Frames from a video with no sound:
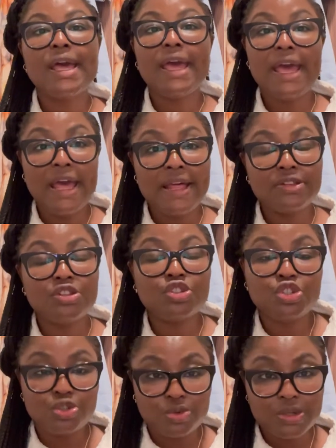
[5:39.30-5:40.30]
and the
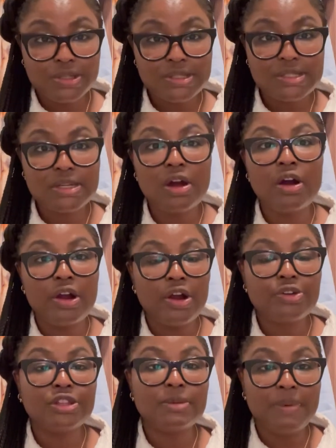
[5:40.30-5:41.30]
shorts
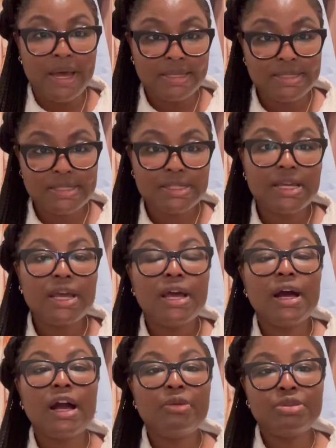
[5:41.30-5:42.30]
are the best.
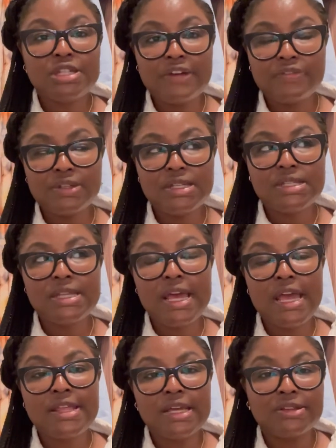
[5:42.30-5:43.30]
I would definitely
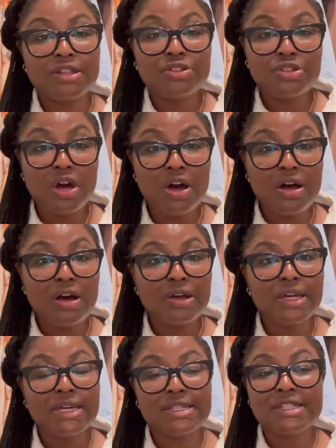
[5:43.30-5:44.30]
say that the
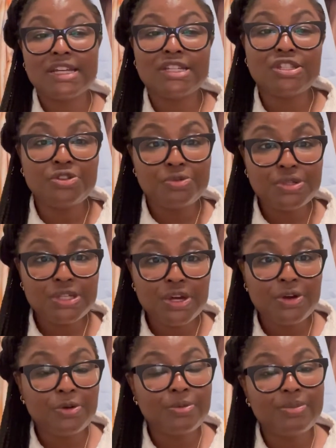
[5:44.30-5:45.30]
thong is like
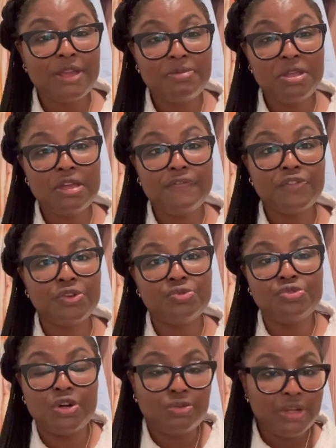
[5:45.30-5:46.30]
so-so. Maybe if you
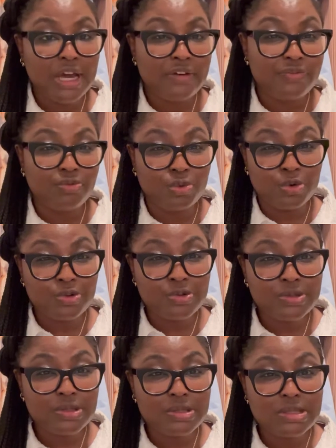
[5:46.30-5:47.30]
don't have
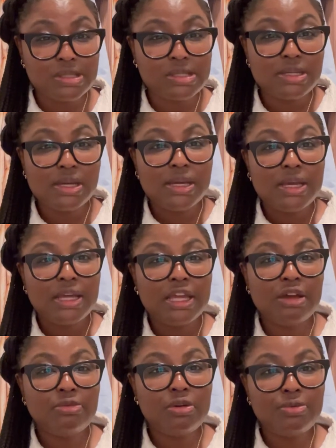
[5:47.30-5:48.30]
rolls,
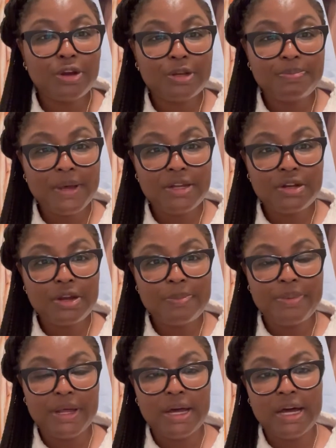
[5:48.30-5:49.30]
it will work better,
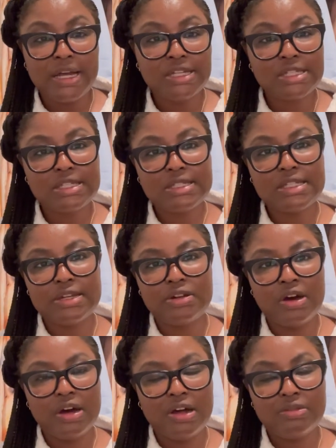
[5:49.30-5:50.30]
but I just did
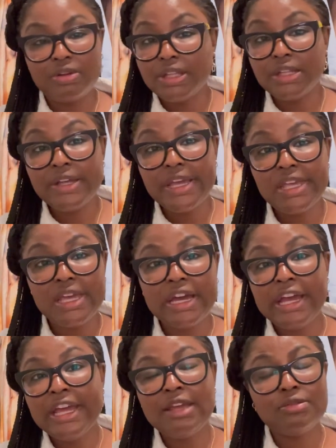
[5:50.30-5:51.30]
not really like it.
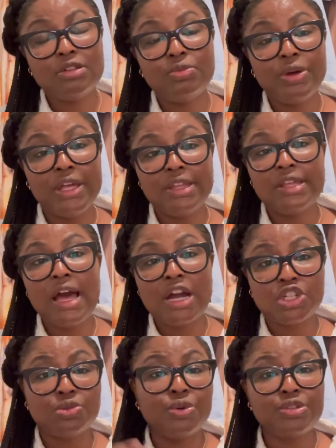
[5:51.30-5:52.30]
I hate the way the
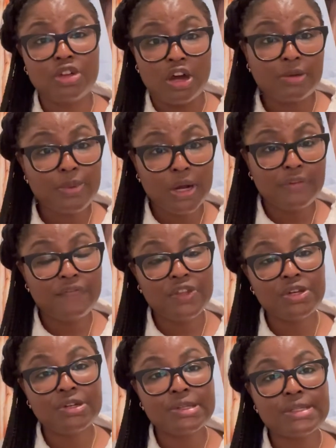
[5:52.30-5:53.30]
actual thong part
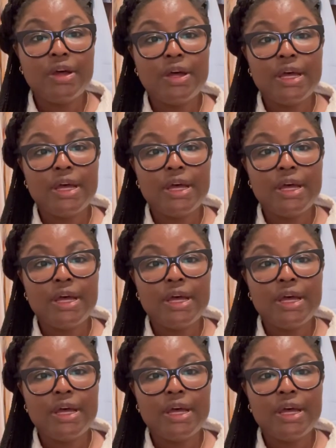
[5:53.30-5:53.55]
feels.